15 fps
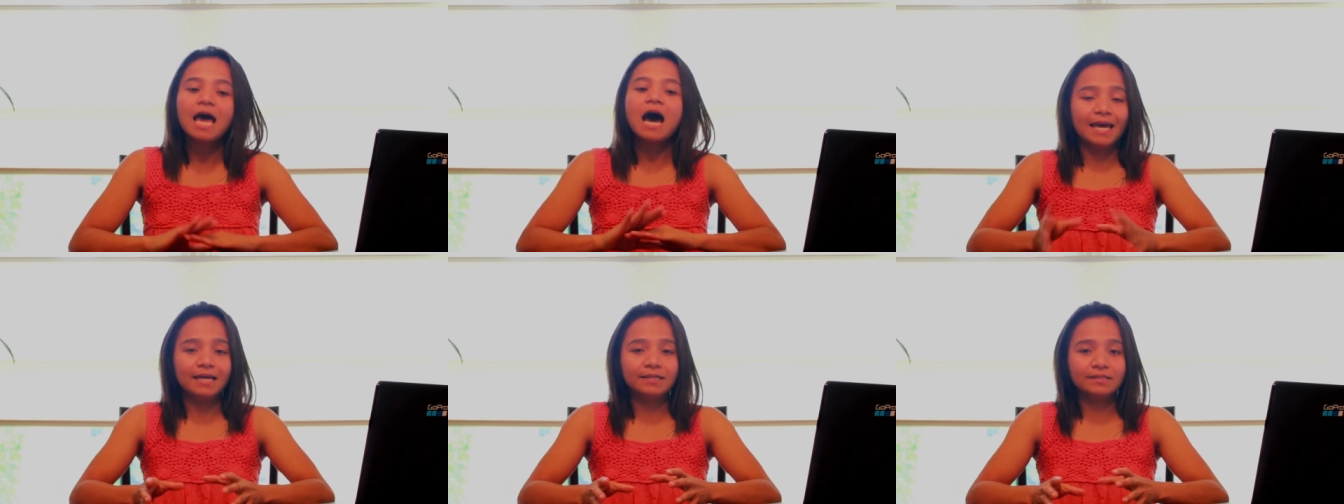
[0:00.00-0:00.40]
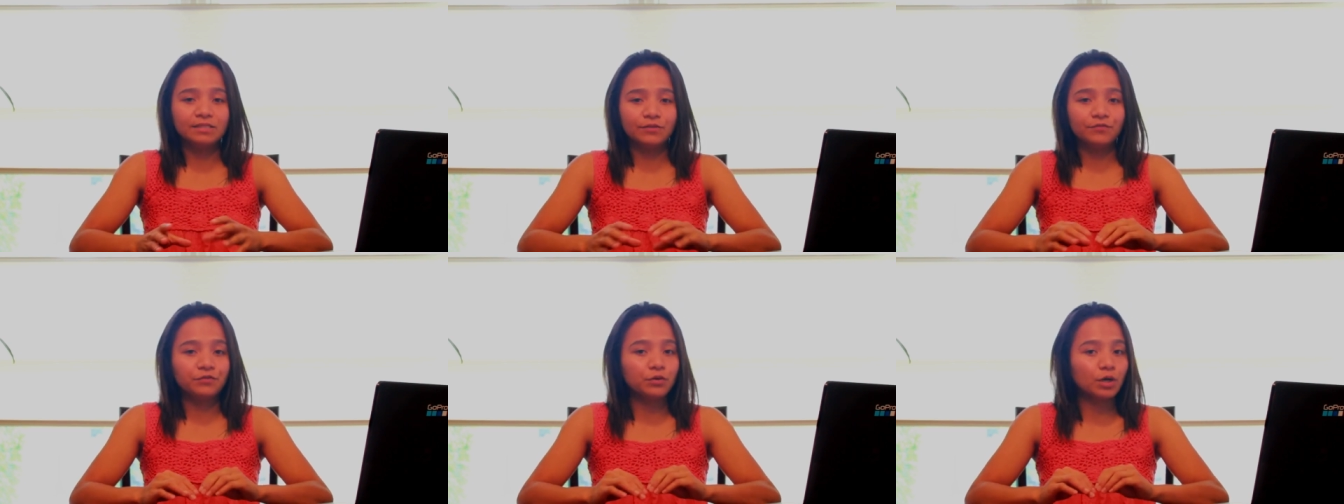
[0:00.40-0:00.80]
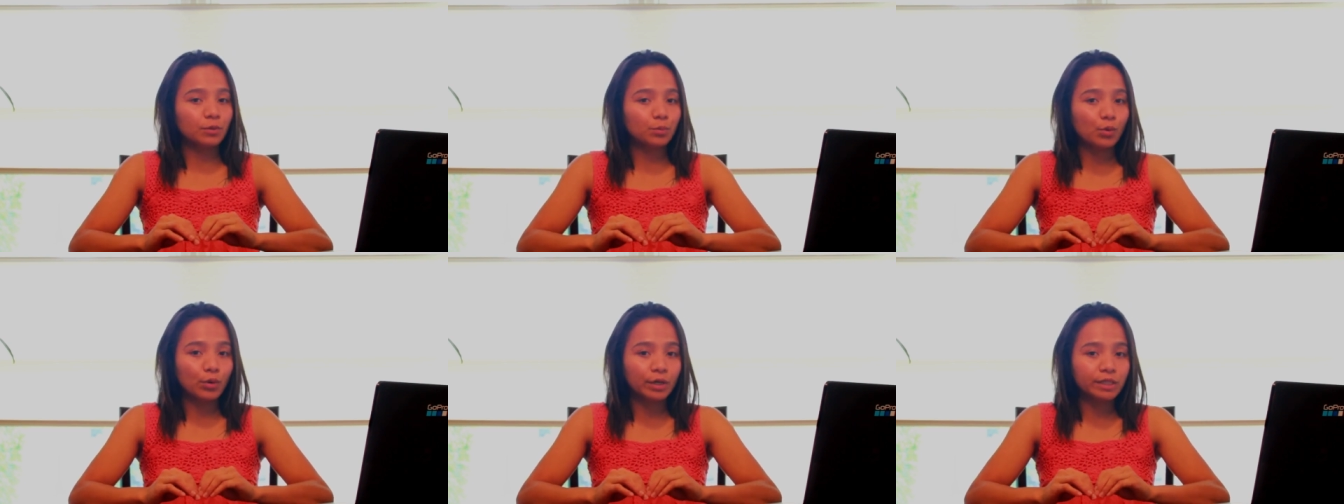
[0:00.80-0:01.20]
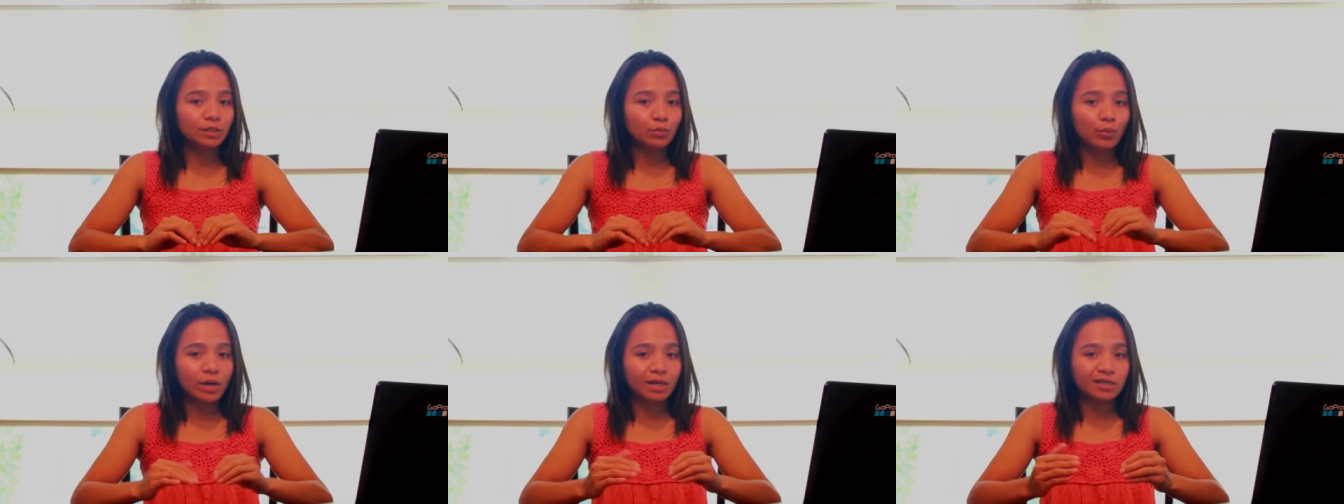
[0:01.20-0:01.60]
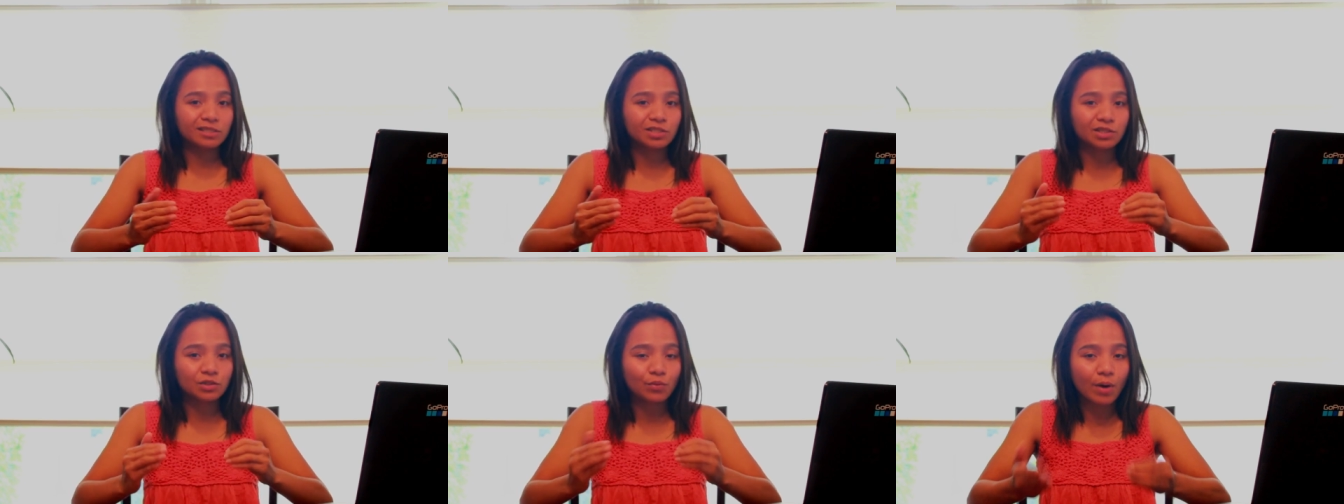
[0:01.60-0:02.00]
and if you are bored why
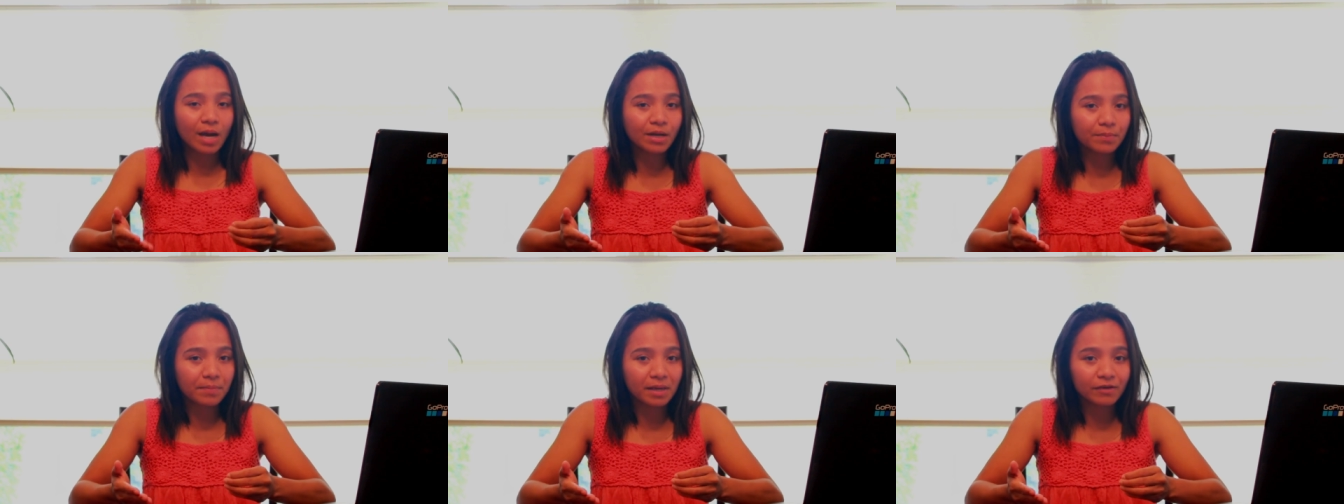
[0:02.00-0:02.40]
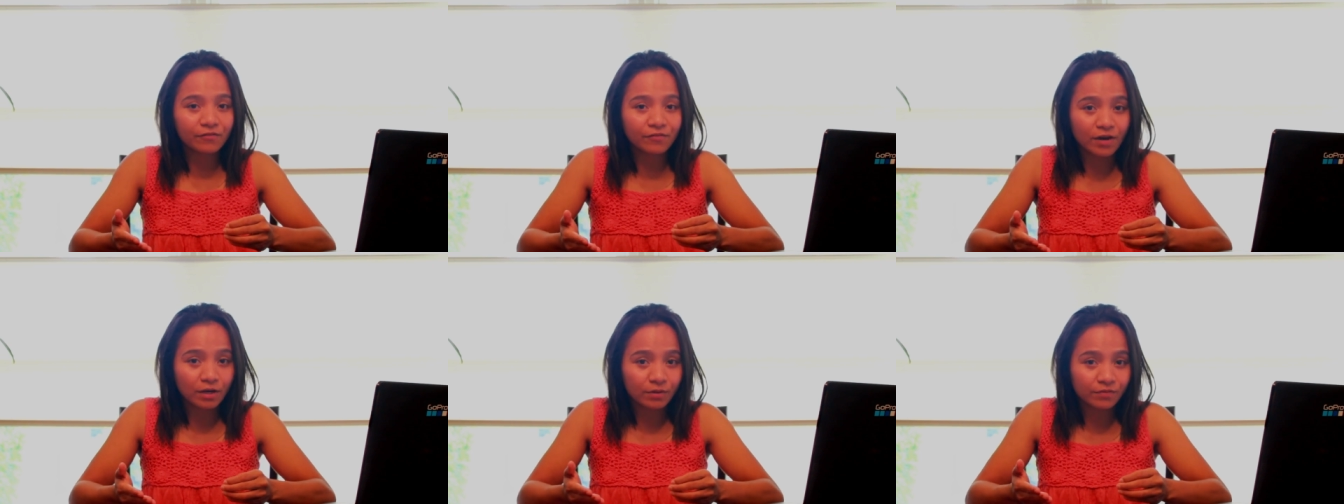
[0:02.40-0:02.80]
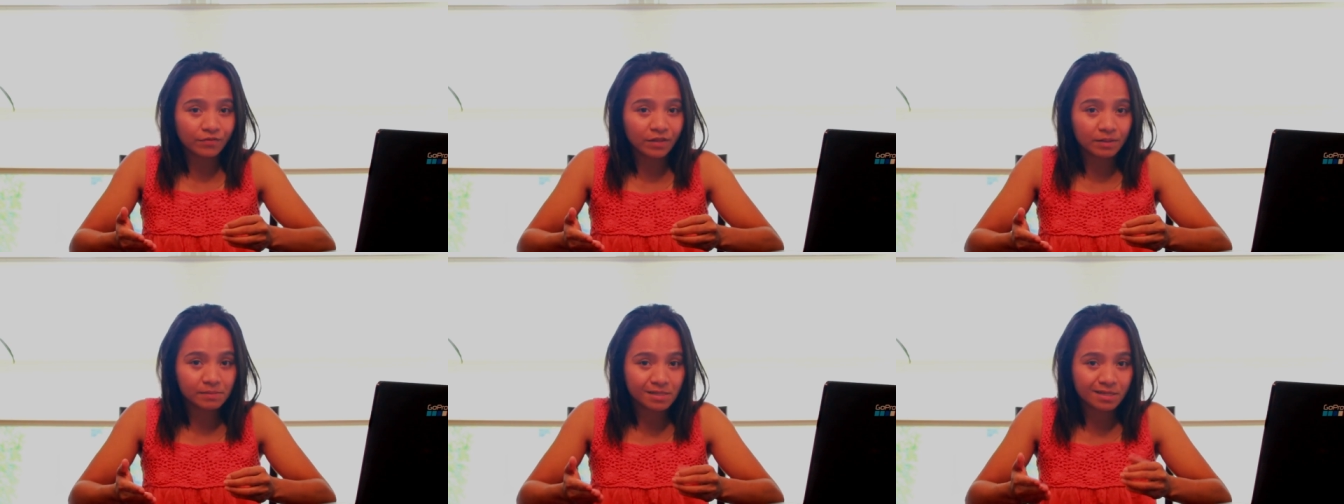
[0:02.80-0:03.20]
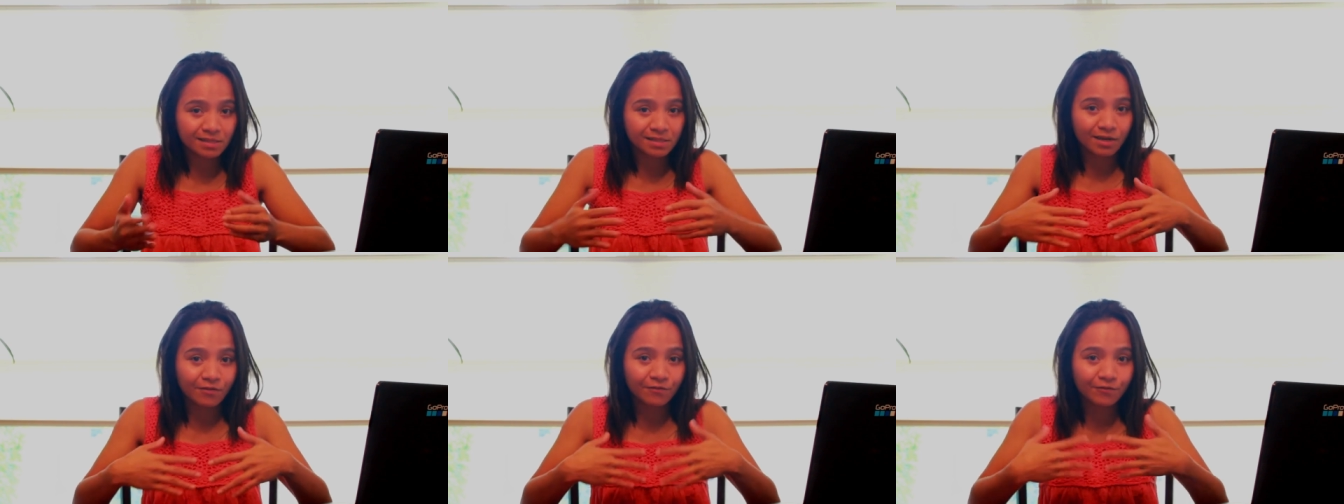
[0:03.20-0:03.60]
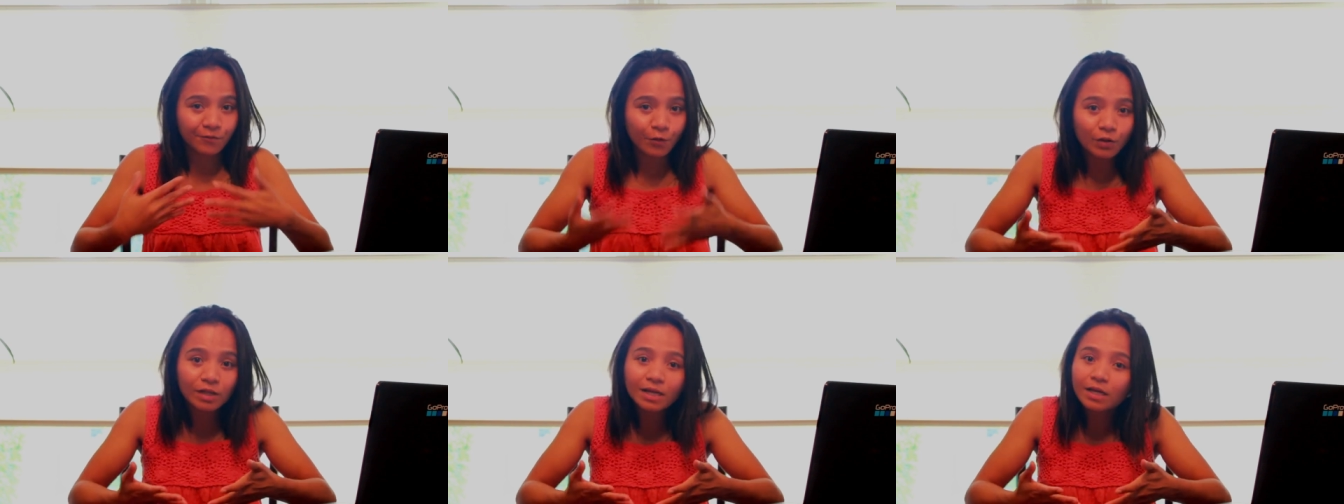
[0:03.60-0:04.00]
not try to make fun of them since they're
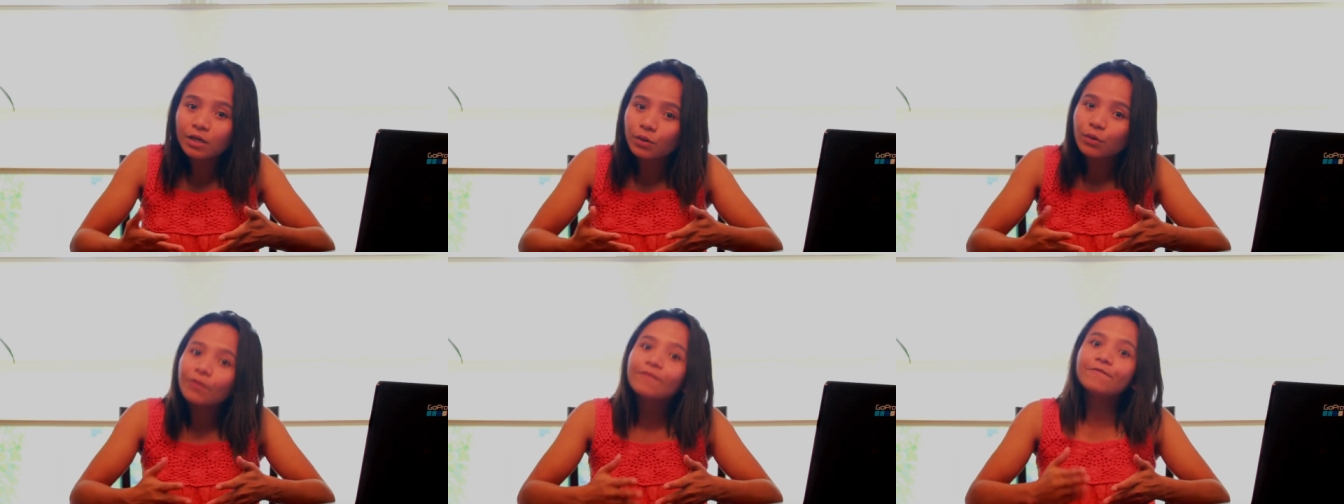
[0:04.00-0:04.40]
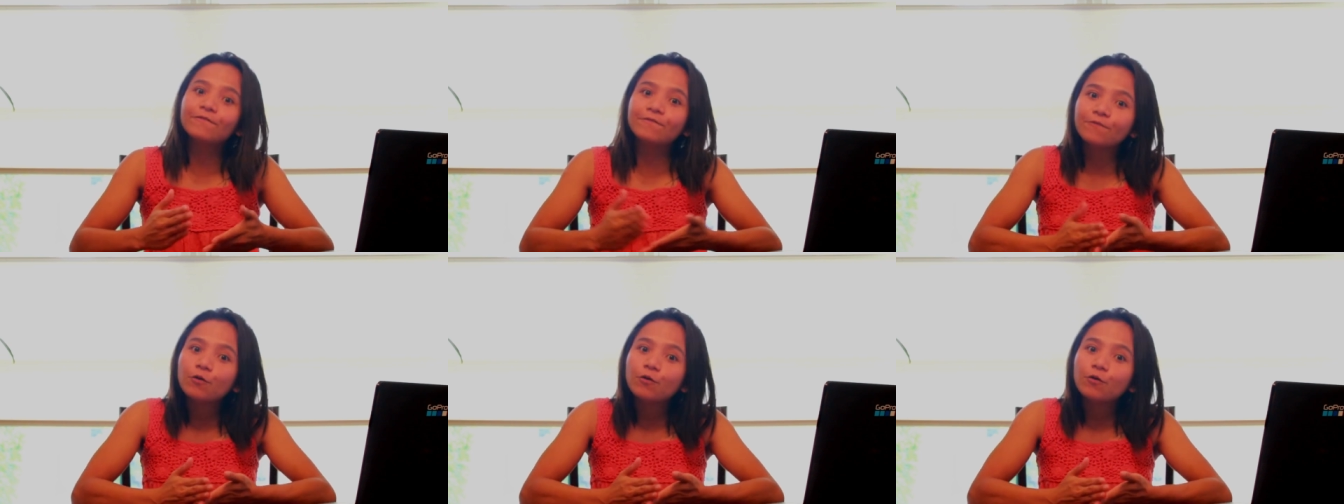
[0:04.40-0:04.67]
fooling you